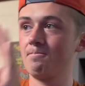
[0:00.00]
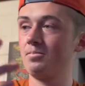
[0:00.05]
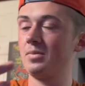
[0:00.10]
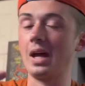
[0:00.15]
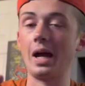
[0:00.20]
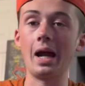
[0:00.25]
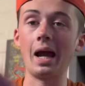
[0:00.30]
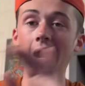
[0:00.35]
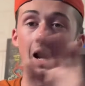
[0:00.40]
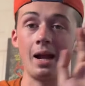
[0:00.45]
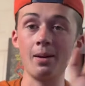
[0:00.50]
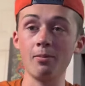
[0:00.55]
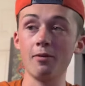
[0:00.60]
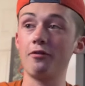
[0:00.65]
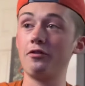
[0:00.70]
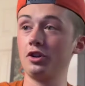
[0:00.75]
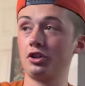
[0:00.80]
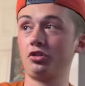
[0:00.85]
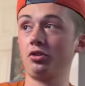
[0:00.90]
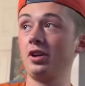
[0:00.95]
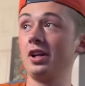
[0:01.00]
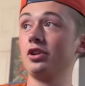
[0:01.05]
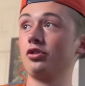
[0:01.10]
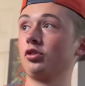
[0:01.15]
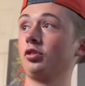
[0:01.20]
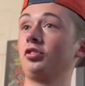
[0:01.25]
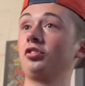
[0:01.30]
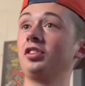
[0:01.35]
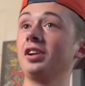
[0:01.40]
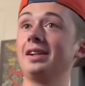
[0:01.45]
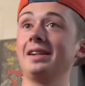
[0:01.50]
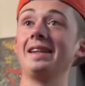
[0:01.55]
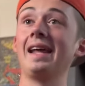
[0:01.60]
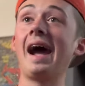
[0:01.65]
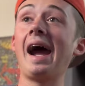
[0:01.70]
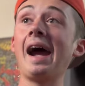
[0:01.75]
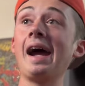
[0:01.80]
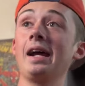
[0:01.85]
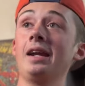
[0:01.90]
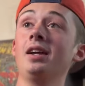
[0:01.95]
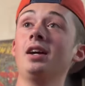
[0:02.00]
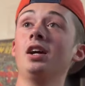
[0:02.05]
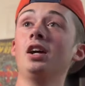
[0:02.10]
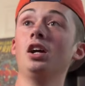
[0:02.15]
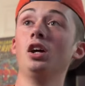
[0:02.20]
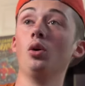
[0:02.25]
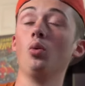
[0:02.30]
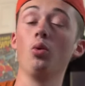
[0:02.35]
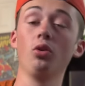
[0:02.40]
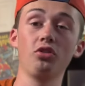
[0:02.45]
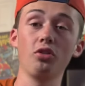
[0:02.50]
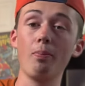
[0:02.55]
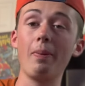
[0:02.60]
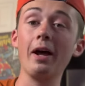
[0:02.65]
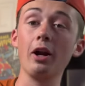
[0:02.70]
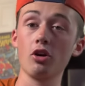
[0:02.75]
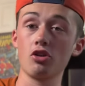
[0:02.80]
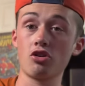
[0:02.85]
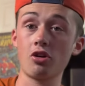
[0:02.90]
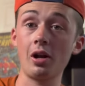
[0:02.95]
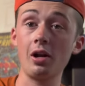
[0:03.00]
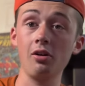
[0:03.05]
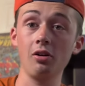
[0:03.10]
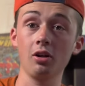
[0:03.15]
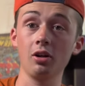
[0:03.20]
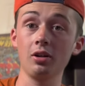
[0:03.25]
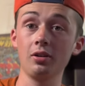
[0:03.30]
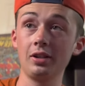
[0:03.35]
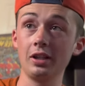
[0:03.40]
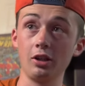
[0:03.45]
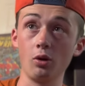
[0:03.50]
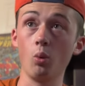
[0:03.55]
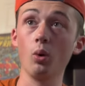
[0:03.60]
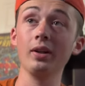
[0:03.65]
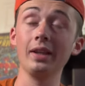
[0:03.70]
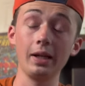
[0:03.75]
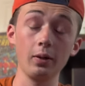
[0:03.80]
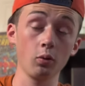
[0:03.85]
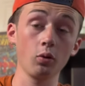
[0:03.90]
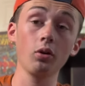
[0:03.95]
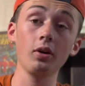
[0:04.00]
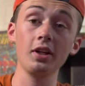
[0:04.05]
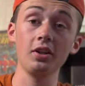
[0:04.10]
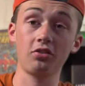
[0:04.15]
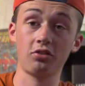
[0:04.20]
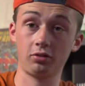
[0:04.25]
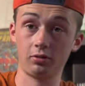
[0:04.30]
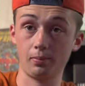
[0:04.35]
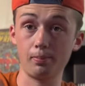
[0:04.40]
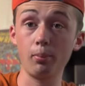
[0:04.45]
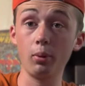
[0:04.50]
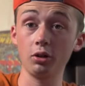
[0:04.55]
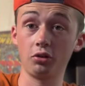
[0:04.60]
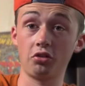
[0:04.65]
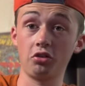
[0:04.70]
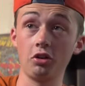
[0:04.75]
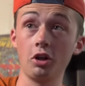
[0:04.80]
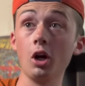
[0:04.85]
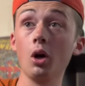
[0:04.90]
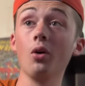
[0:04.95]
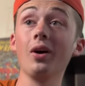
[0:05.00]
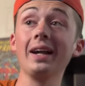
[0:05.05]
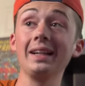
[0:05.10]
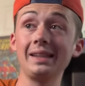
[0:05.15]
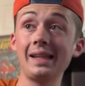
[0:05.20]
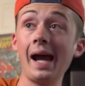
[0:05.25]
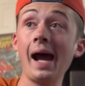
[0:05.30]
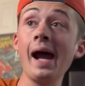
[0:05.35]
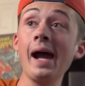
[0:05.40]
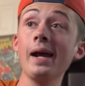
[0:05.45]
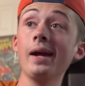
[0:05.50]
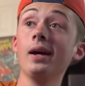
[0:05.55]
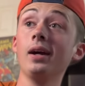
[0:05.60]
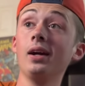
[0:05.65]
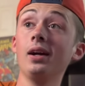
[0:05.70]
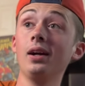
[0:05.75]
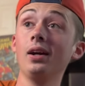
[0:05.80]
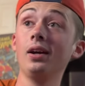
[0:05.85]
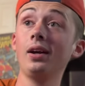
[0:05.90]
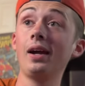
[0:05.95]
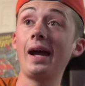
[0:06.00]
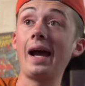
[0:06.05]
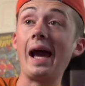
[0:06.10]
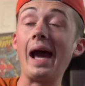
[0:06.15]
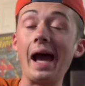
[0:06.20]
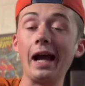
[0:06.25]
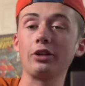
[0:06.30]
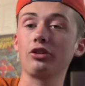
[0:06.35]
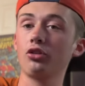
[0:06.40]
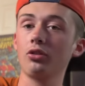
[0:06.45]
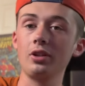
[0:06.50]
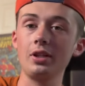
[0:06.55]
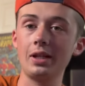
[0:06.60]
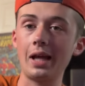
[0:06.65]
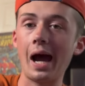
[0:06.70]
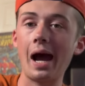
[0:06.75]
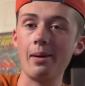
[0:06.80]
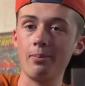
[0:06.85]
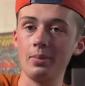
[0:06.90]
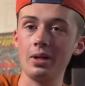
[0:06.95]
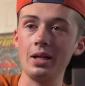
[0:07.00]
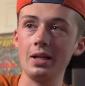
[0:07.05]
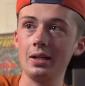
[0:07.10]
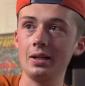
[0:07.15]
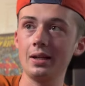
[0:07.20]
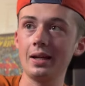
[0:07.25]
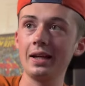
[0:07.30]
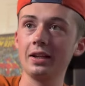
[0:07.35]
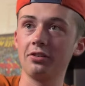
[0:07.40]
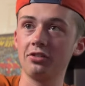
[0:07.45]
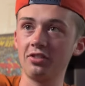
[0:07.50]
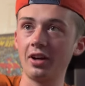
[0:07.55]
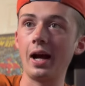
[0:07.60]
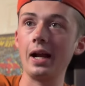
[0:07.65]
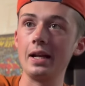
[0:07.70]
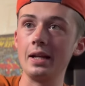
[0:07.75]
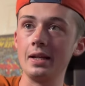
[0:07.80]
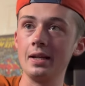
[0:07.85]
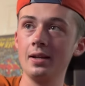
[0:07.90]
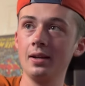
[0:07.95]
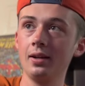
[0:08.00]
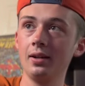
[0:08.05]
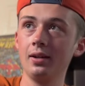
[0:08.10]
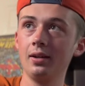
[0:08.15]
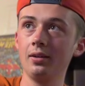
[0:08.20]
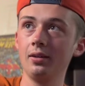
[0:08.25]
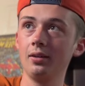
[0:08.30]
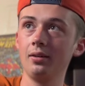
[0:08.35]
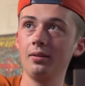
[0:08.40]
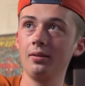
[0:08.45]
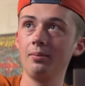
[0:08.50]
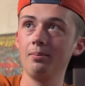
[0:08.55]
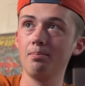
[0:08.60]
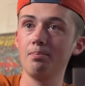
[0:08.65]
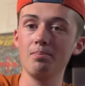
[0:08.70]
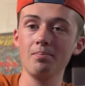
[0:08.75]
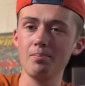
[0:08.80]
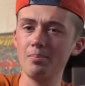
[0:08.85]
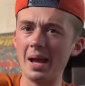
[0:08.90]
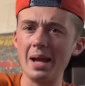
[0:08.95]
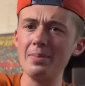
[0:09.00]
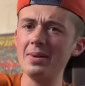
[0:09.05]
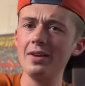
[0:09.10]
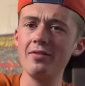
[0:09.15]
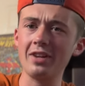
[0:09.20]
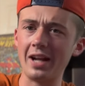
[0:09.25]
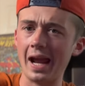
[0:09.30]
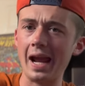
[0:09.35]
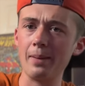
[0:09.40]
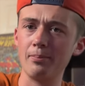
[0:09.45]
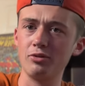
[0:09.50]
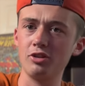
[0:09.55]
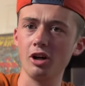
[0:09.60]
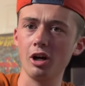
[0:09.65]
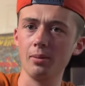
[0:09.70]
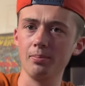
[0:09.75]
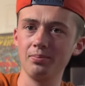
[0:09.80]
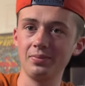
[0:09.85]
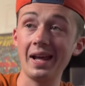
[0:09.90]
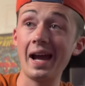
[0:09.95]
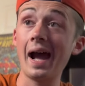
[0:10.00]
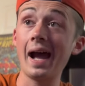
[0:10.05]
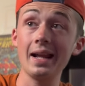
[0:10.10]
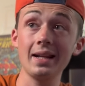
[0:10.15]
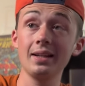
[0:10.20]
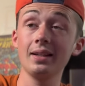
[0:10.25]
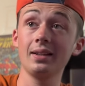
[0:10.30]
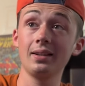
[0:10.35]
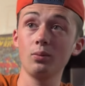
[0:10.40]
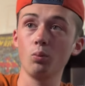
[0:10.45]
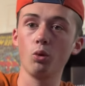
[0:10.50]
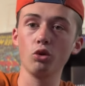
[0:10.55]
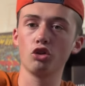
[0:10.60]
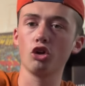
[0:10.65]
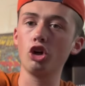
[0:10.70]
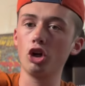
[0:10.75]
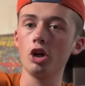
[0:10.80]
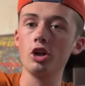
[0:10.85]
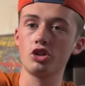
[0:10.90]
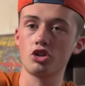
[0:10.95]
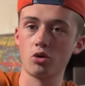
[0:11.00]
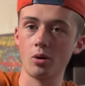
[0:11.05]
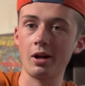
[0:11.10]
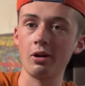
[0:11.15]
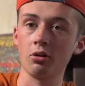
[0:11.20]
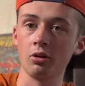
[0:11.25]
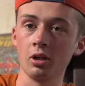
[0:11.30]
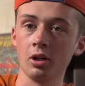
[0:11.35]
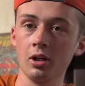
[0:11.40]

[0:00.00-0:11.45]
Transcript: I am officially interested. That was a better trailer than the one they released months ago. Like, that actually got me excited. Maybe even amped up. That was a good trailer.